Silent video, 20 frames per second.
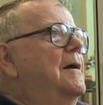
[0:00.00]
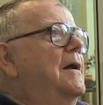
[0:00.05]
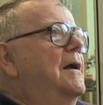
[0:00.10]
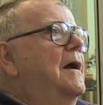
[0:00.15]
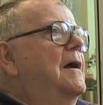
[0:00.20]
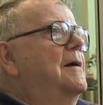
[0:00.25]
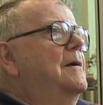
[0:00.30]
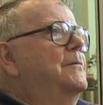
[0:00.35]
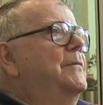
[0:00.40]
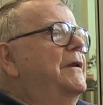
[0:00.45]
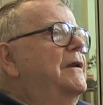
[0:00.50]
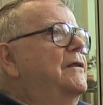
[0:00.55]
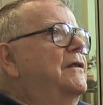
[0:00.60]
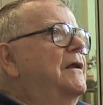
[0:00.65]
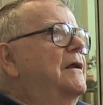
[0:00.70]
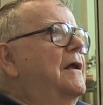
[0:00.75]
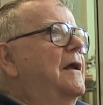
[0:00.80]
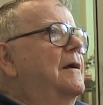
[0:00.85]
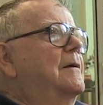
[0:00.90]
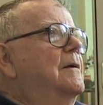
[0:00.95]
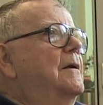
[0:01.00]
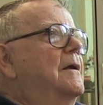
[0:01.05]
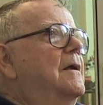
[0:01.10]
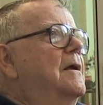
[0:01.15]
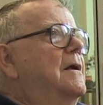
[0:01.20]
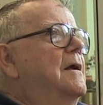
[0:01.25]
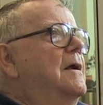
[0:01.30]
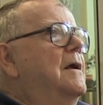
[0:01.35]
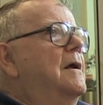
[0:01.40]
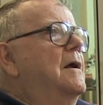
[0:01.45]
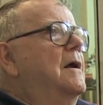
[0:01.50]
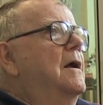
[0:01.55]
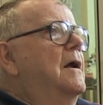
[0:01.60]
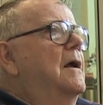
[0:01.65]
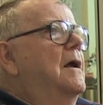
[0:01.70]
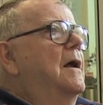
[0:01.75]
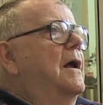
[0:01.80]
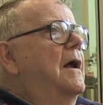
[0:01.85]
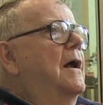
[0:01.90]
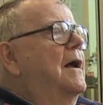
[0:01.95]
Were you afraid that he would accidentally
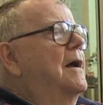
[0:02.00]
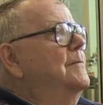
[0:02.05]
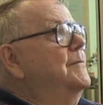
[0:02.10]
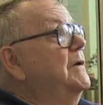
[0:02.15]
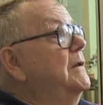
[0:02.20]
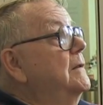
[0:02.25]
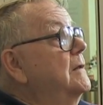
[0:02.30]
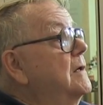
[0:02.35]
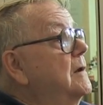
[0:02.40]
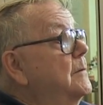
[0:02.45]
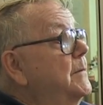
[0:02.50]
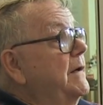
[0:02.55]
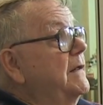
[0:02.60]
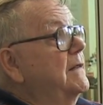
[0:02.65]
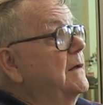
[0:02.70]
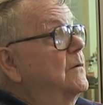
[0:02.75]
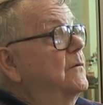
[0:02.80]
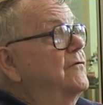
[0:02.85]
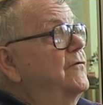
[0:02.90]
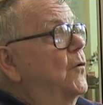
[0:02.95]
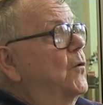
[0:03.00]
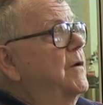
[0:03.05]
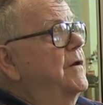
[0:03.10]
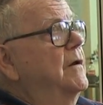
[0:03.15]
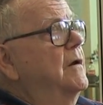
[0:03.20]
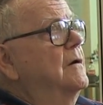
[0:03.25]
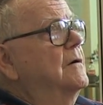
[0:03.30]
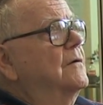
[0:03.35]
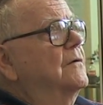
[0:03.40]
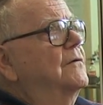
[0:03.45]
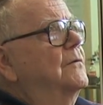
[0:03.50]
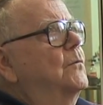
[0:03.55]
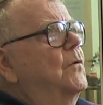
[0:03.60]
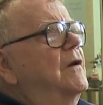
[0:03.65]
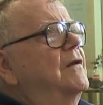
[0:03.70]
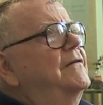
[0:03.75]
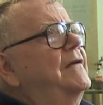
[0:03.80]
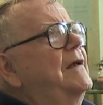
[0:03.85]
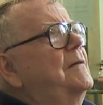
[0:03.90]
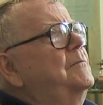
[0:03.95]
mash it? I've been thinking about that for 40 years.
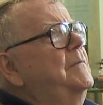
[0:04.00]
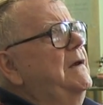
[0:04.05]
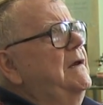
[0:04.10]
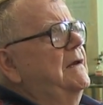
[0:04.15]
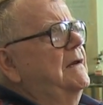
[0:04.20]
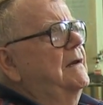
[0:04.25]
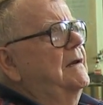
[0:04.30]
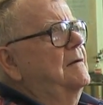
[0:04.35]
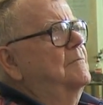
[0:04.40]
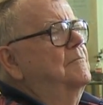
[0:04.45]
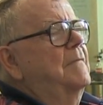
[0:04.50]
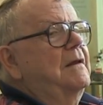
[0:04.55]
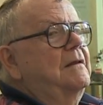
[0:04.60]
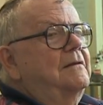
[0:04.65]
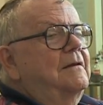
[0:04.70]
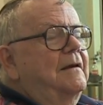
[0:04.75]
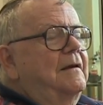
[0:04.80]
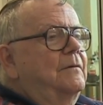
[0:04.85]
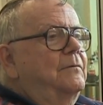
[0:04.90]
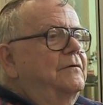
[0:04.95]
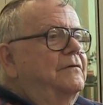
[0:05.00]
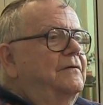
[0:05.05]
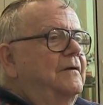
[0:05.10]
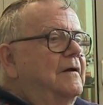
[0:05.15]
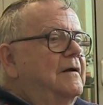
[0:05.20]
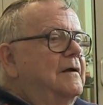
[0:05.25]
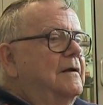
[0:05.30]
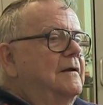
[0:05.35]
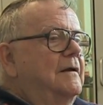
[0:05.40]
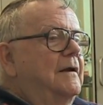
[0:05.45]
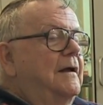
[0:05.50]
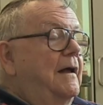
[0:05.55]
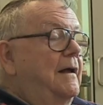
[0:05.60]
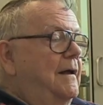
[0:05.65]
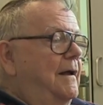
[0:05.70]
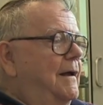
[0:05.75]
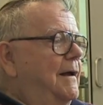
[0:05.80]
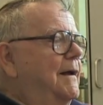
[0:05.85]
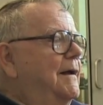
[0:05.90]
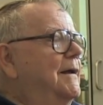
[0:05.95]
What does that mean? It meant that
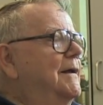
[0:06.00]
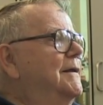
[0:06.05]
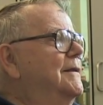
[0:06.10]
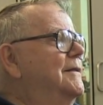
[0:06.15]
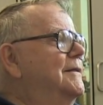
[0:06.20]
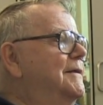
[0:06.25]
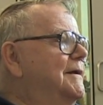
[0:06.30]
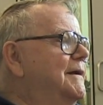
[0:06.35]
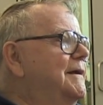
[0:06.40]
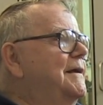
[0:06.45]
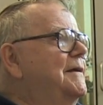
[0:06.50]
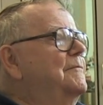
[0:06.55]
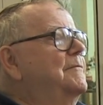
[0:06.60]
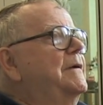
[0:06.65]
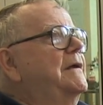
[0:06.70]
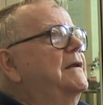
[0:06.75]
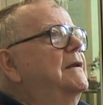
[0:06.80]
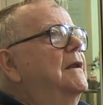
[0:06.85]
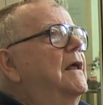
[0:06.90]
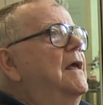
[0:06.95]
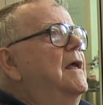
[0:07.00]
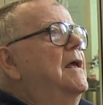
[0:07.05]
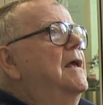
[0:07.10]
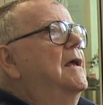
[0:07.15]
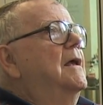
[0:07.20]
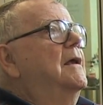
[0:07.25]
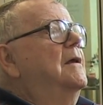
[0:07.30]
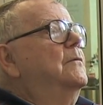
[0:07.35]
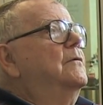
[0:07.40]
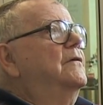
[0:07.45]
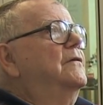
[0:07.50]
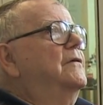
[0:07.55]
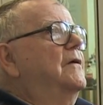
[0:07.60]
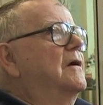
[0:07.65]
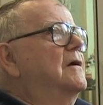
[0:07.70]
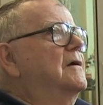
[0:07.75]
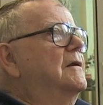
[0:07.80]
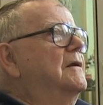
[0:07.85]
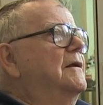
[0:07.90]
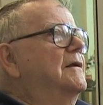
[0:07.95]
I think it meant he was
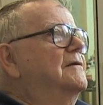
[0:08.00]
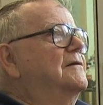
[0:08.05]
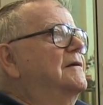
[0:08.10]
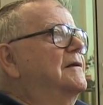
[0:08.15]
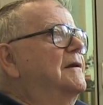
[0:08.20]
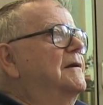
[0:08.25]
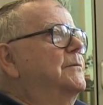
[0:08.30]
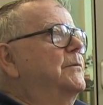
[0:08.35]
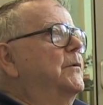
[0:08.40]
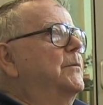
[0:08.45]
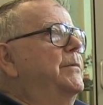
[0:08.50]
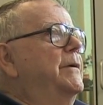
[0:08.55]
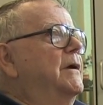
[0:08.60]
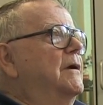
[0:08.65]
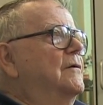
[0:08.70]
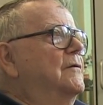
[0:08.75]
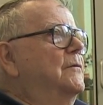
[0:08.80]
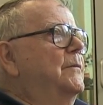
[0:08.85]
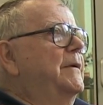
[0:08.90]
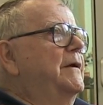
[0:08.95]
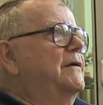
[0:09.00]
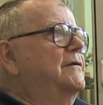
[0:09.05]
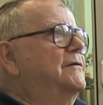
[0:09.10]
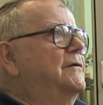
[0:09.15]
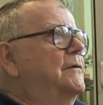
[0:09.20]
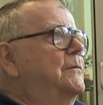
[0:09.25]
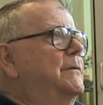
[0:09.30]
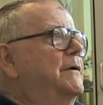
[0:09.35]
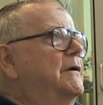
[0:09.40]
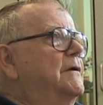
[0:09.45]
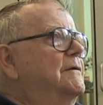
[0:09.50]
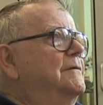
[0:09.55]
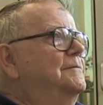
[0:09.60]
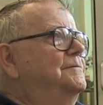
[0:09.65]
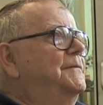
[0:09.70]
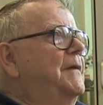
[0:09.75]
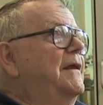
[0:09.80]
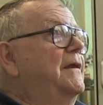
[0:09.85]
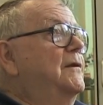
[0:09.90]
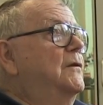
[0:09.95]
psychologically prepared to mash the button.
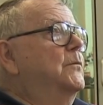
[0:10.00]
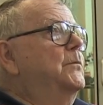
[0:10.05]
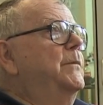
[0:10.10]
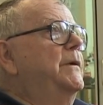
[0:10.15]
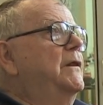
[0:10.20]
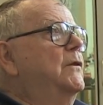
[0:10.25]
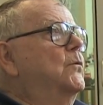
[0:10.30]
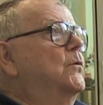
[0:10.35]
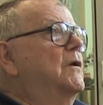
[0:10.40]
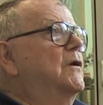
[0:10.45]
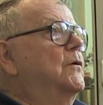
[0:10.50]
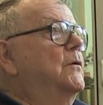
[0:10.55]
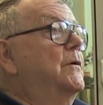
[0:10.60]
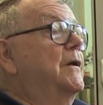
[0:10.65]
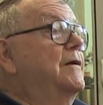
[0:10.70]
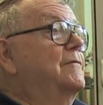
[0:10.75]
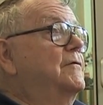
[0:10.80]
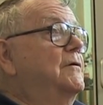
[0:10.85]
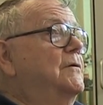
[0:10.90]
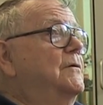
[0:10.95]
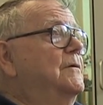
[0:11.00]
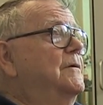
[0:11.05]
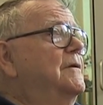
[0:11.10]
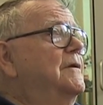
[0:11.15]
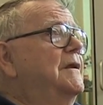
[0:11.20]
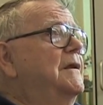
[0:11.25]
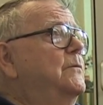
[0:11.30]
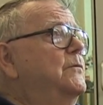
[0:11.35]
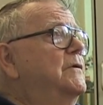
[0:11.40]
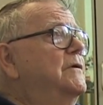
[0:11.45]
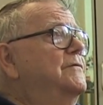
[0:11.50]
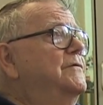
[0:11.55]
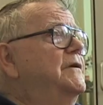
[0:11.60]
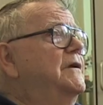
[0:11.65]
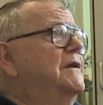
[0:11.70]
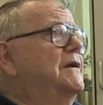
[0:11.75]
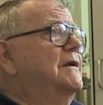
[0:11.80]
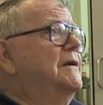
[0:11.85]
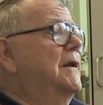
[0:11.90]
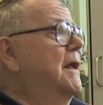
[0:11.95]
He'd be the one who'd have to do it, and he would have
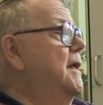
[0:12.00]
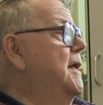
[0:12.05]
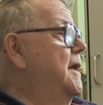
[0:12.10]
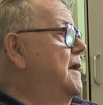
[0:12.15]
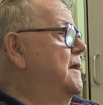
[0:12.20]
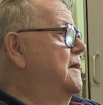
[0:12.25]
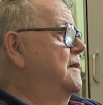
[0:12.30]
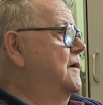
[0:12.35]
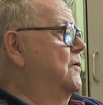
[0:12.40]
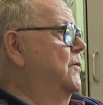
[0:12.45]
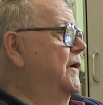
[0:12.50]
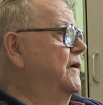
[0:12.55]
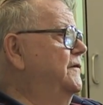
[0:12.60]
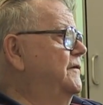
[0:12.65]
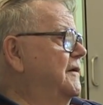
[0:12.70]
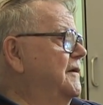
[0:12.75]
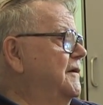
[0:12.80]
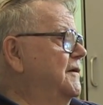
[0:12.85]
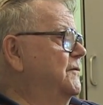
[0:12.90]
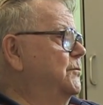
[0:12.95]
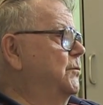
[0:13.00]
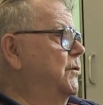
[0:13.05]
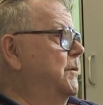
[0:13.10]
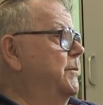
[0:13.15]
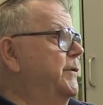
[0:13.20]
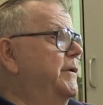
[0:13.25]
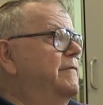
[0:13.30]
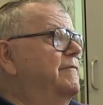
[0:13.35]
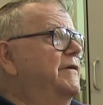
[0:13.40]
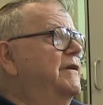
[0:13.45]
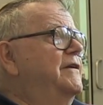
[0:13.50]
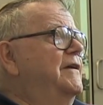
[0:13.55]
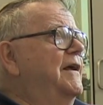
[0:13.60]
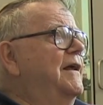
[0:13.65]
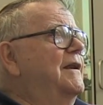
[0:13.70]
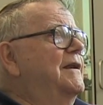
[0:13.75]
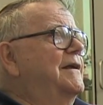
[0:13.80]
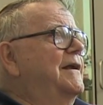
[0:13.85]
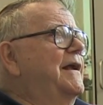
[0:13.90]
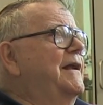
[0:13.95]
done it. The question is, would we
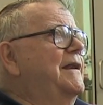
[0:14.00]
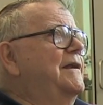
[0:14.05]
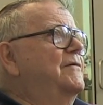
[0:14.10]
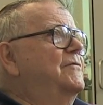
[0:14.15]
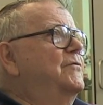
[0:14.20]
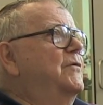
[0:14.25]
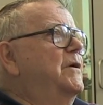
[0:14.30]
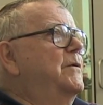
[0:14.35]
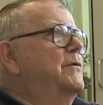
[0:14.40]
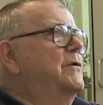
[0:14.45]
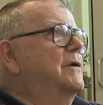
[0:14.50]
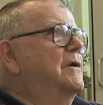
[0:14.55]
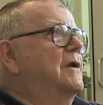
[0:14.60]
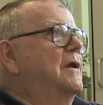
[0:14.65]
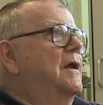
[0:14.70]
retaliate if we